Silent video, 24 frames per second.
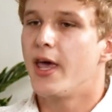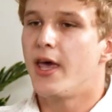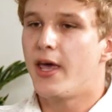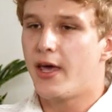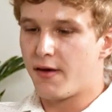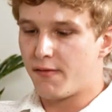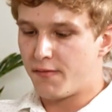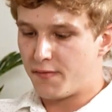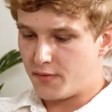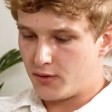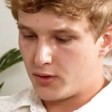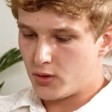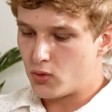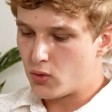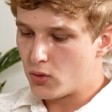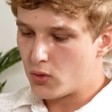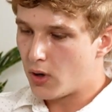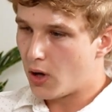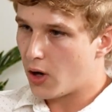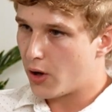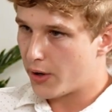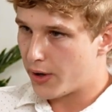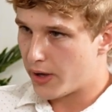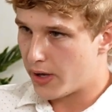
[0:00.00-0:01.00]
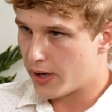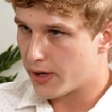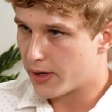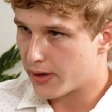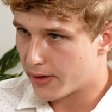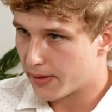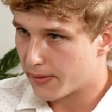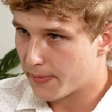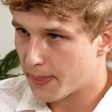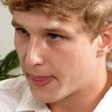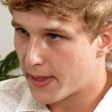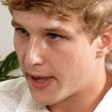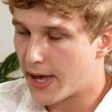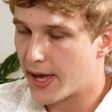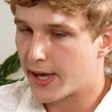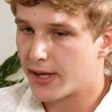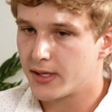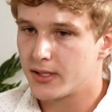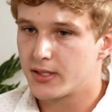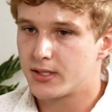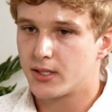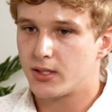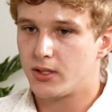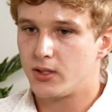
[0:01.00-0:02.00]
If you are here
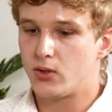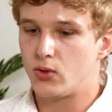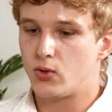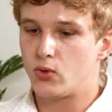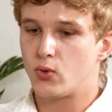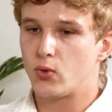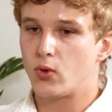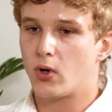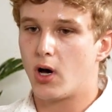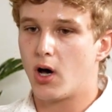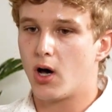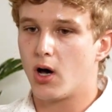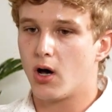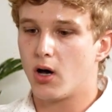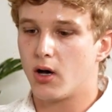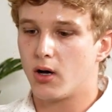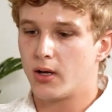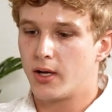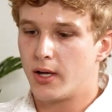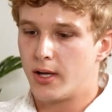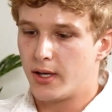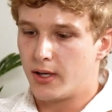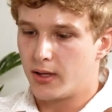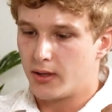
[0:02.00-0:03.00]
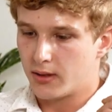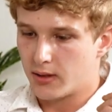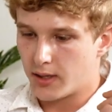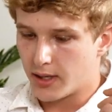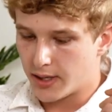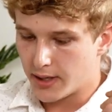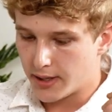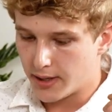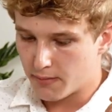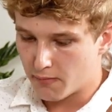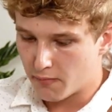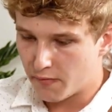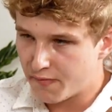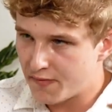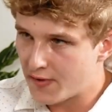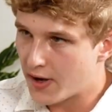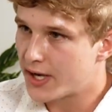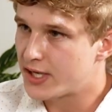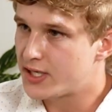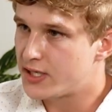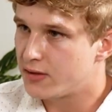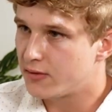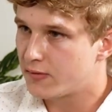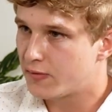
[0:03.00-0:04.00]
and you are
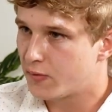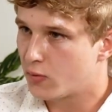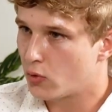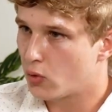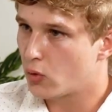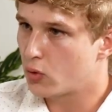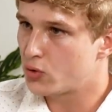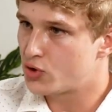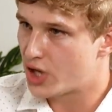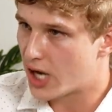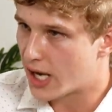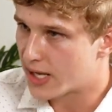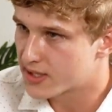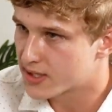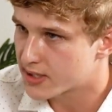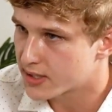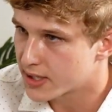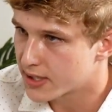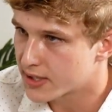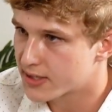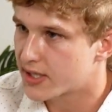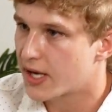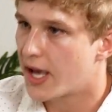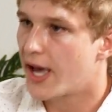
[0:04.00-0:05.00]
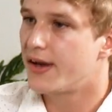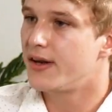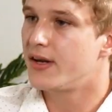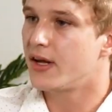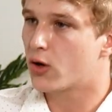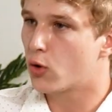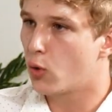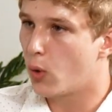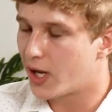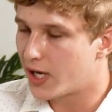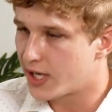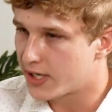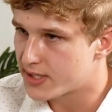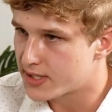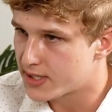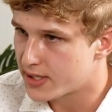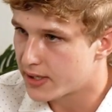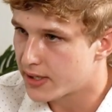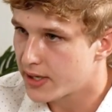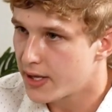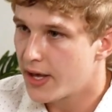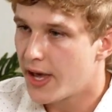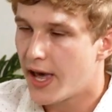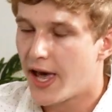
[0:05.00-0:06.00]
fighting for justice and
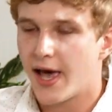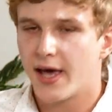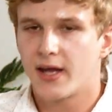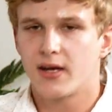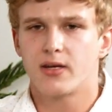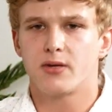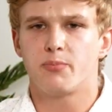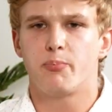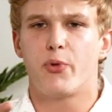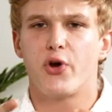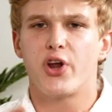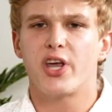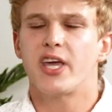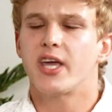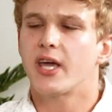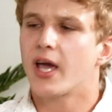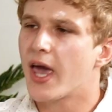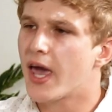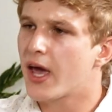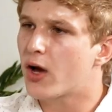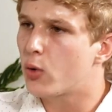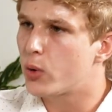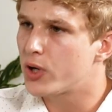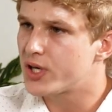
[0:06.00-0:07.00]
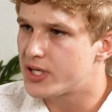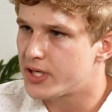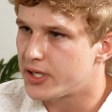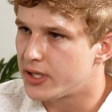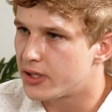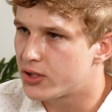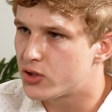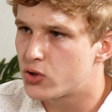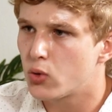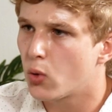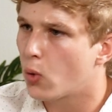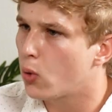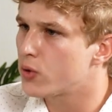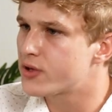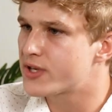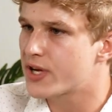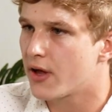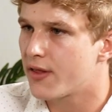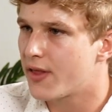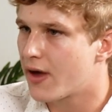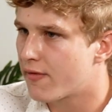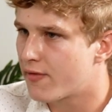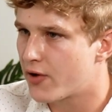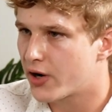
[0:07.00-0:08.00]
equality and bringing equity to all
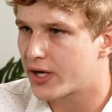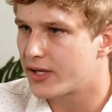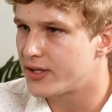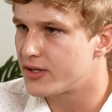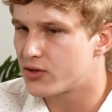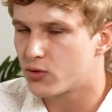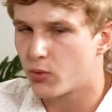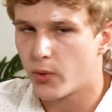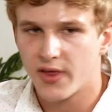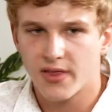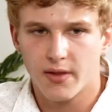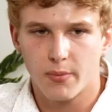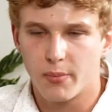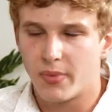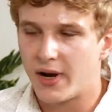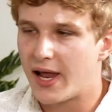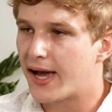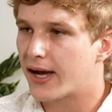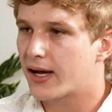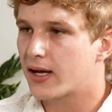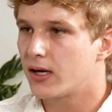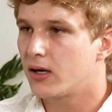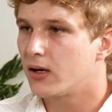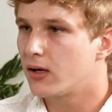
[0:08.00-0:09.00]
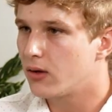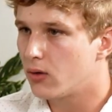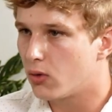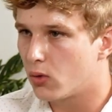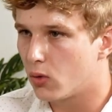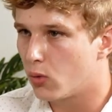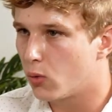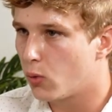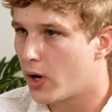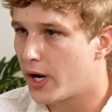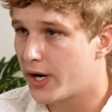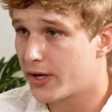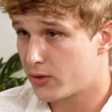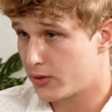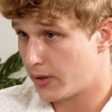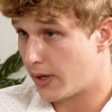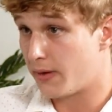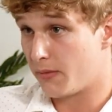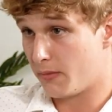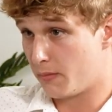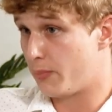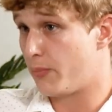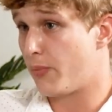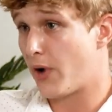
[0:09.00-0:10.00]
South Africans, whether black or white,
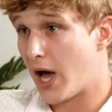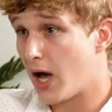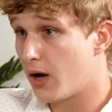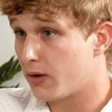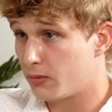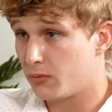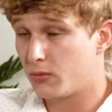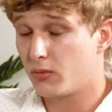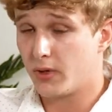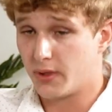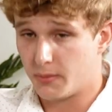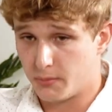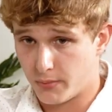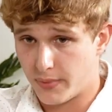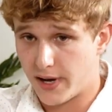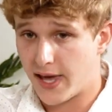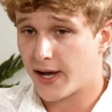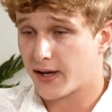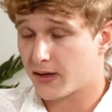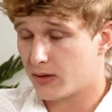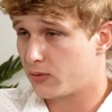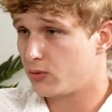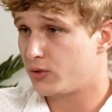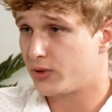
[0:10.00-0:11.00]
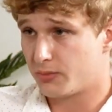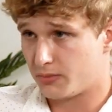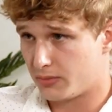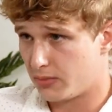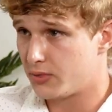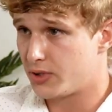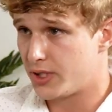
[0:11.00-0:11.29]
brown and black, who